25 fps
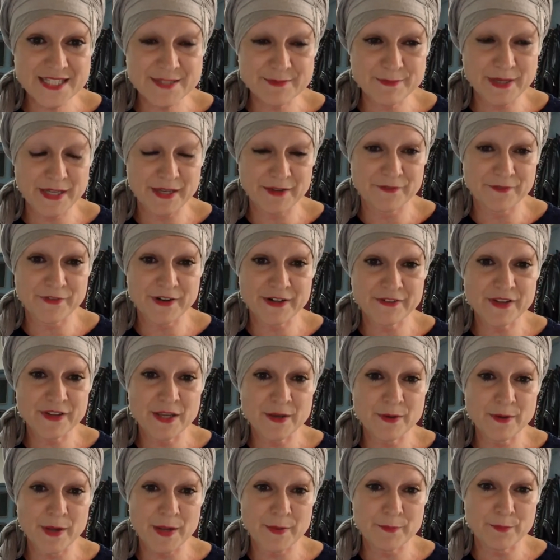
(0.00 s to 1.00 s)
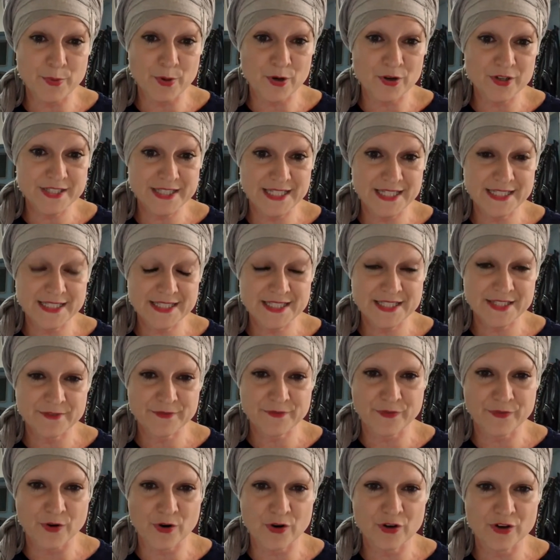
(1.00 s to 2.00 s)
very important
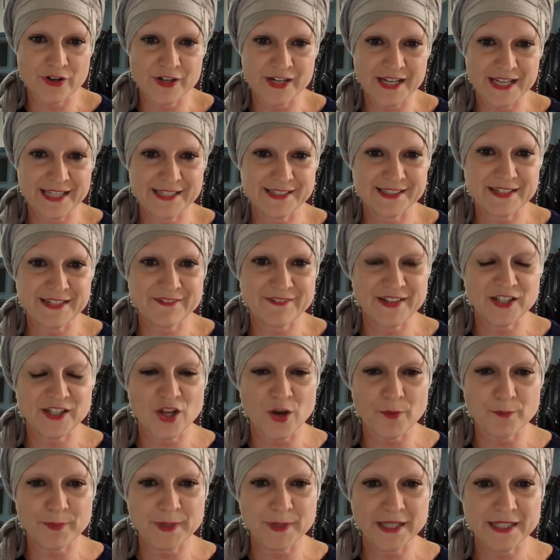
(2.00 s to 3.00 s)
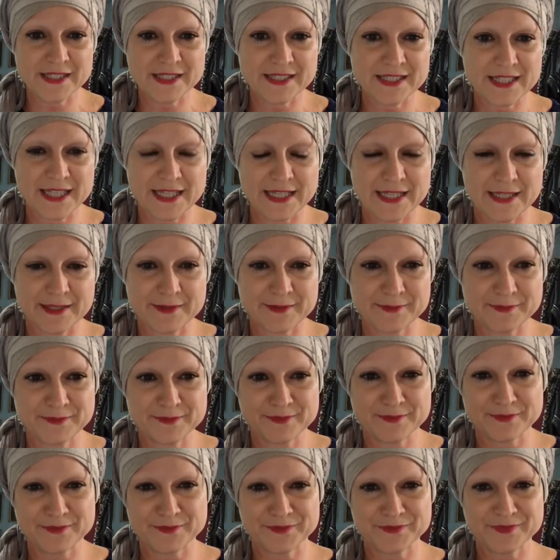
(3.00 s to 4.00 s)
for developing
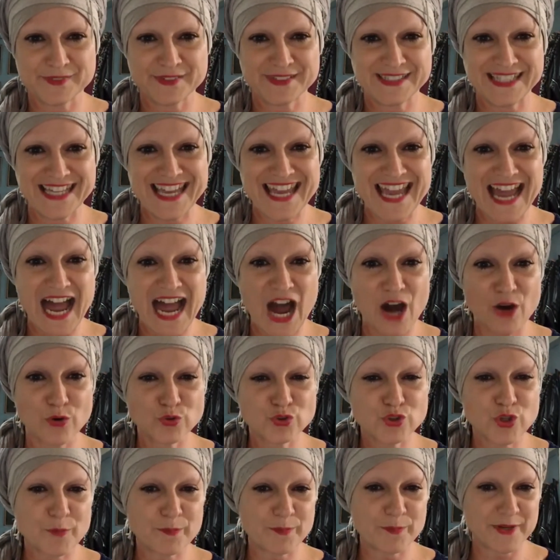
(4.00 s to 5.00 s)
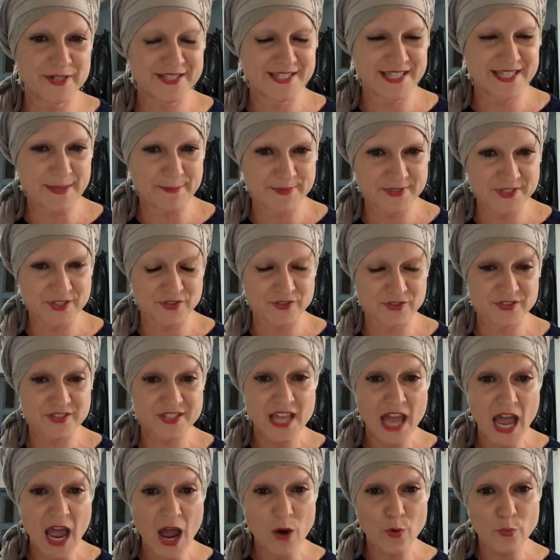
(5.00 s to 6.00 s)
the auto-perceptions,
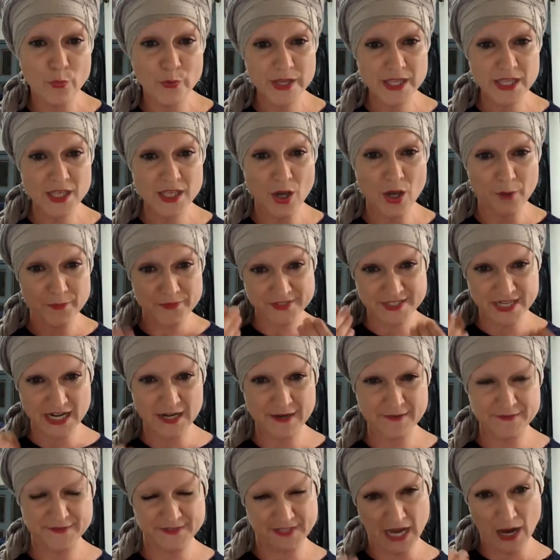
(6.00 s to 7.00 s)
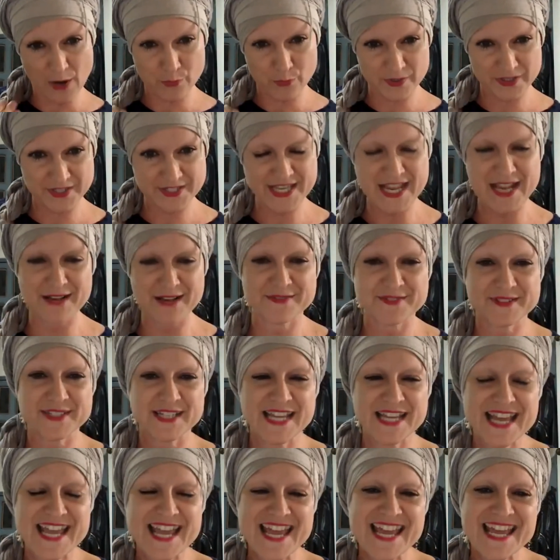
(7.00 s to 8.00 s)
how we observe ourselves.
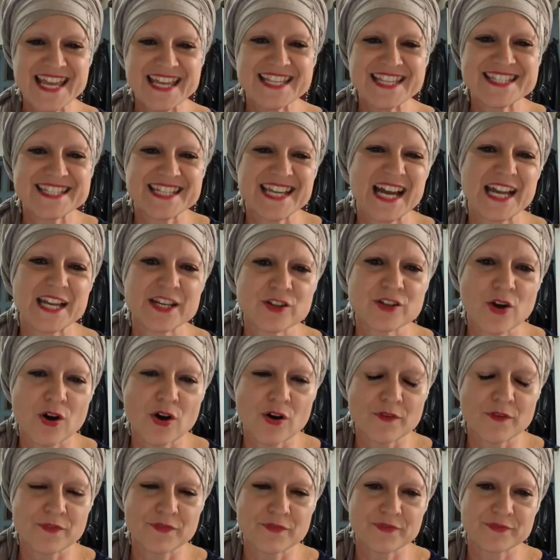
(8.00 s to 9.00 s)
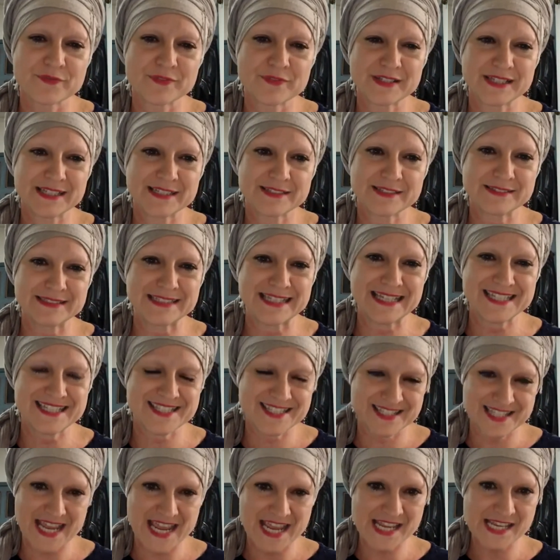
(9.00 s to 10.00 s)
It's kind of
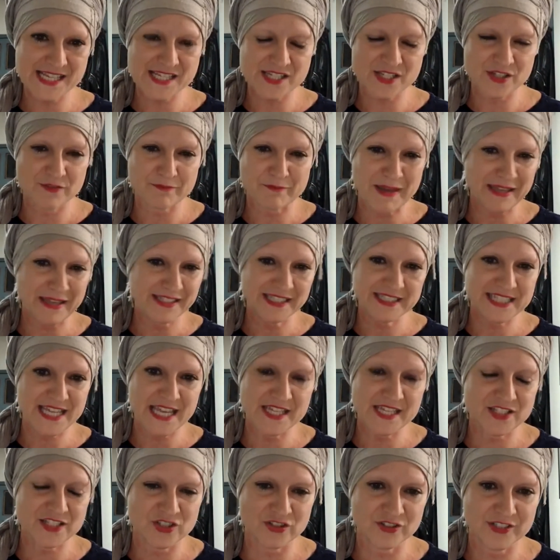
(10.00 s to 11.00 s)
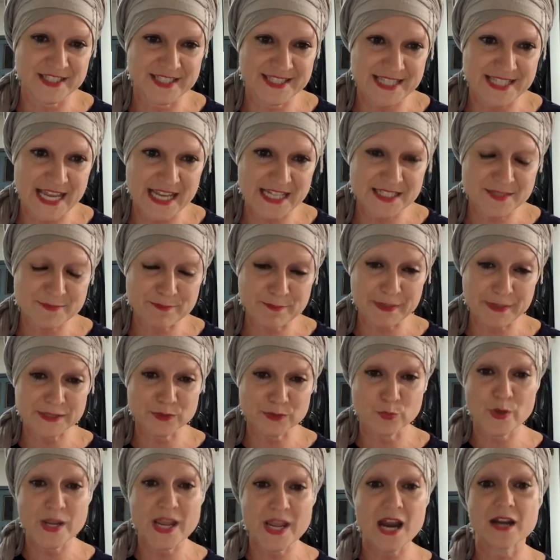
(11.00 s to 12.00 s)
state, meditation state, but
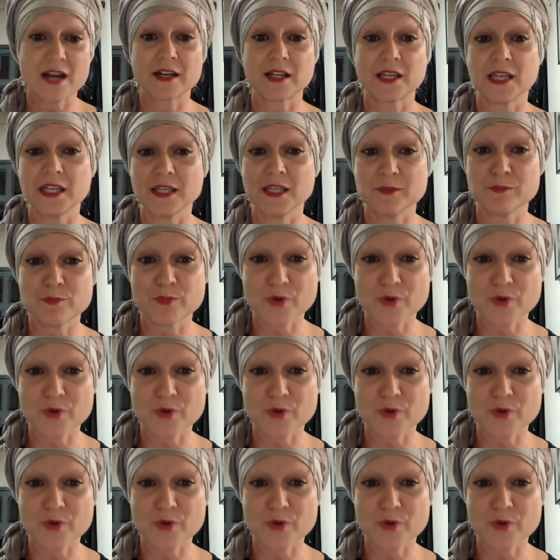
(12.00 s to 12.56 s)
we are in